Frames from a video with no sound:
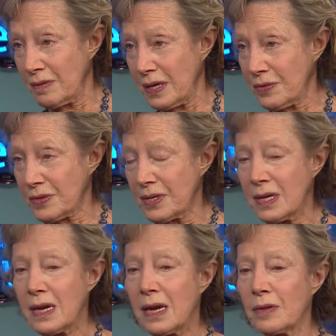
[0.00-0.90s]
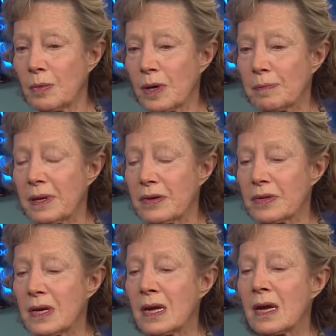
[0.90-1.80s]
harassed in the
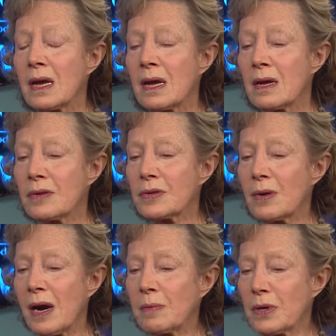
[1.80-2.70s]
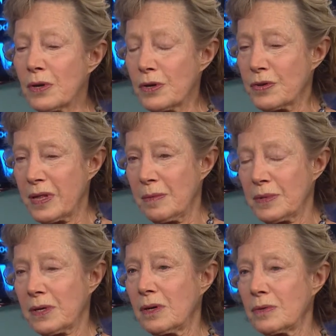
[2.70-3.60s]
workplace. So I would urge them
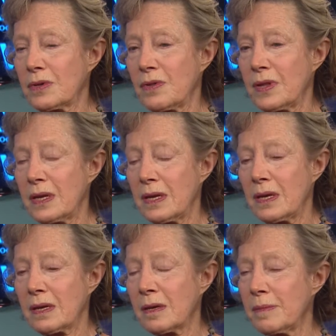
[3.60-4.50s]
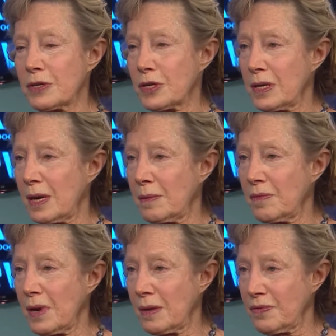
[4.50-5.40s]
to go to the commission
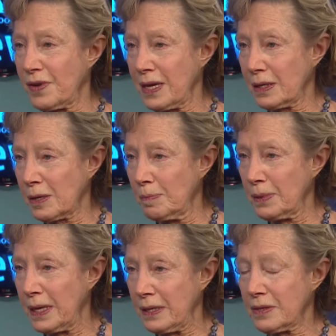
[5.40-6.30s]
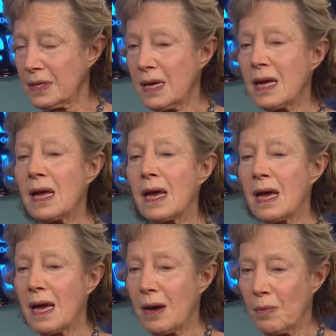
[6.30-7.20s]
and, and file a complaint,
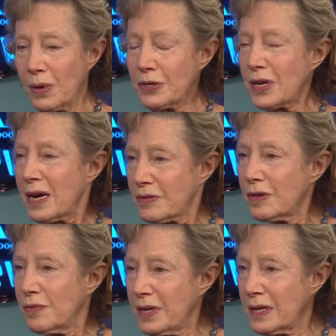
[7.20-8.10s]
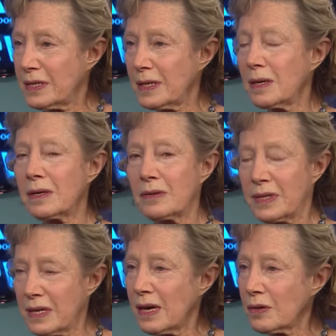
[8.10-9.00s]
which, as Lavina did,
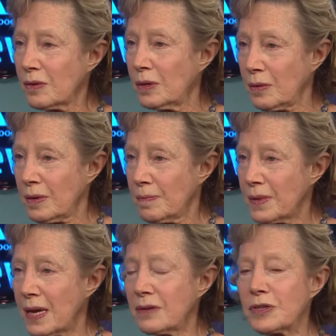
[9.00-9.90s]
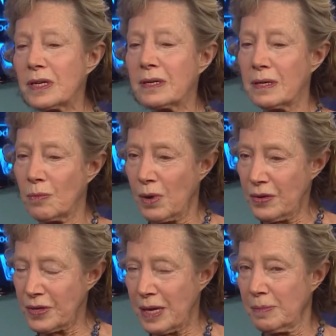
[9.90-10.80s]
did on her own. And she
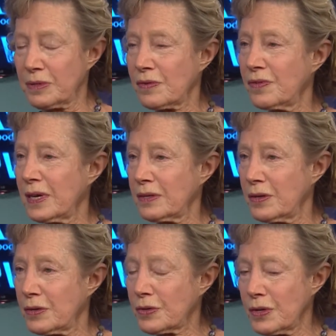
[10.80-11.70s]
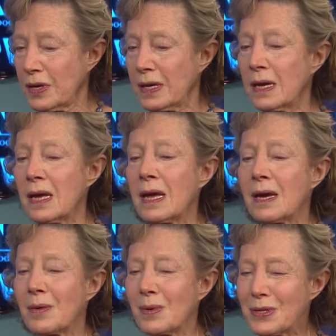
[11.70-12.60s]
was able to find an attorney,
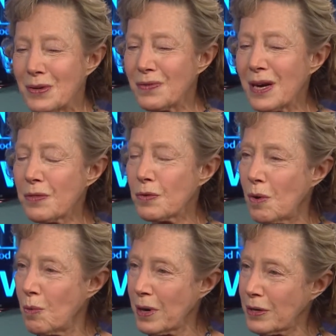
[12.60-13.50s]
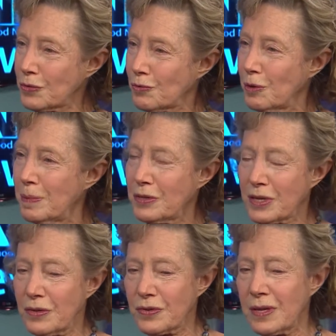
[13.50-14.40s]
which she found through a workers' group in
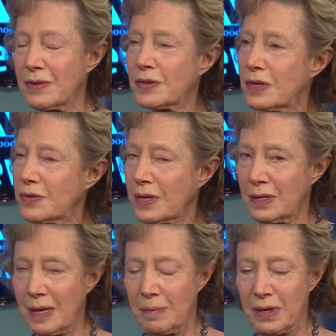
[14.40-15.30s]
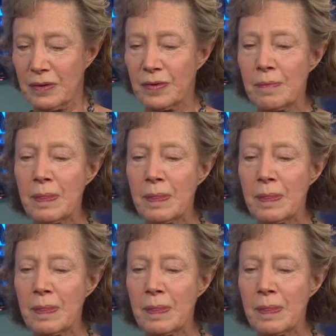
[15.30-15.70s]
Chelsea, the Chelsea Collaborative